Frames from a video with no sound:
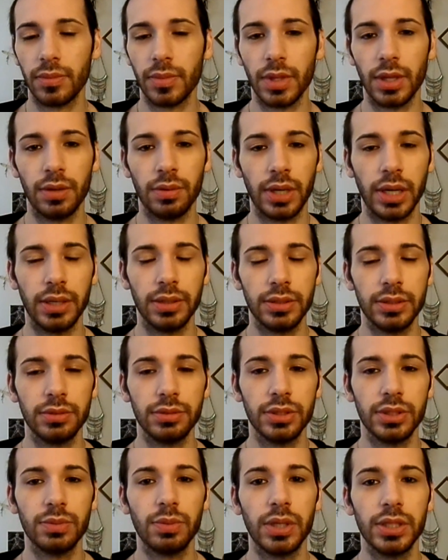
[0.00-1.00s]
Okay, so
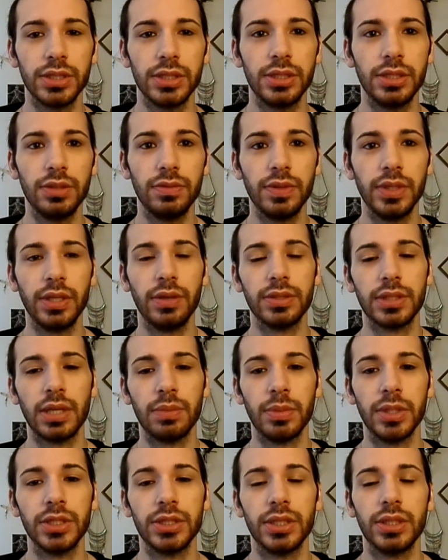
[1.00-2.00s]
just watch the two videos I
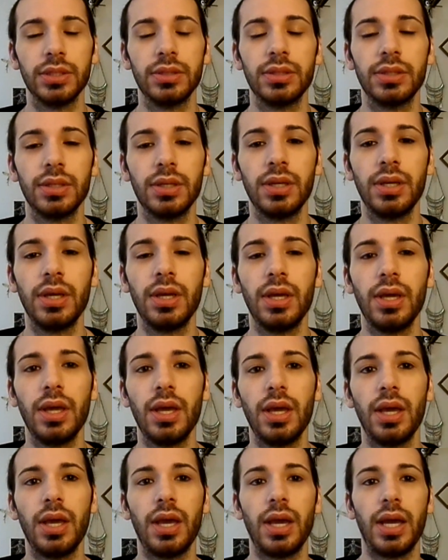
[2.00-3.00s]
mentioned
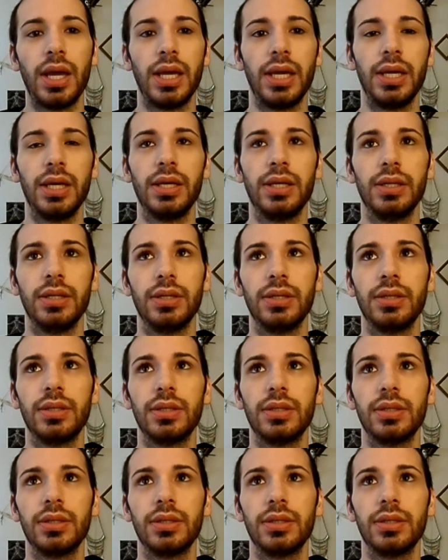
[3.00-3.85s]
and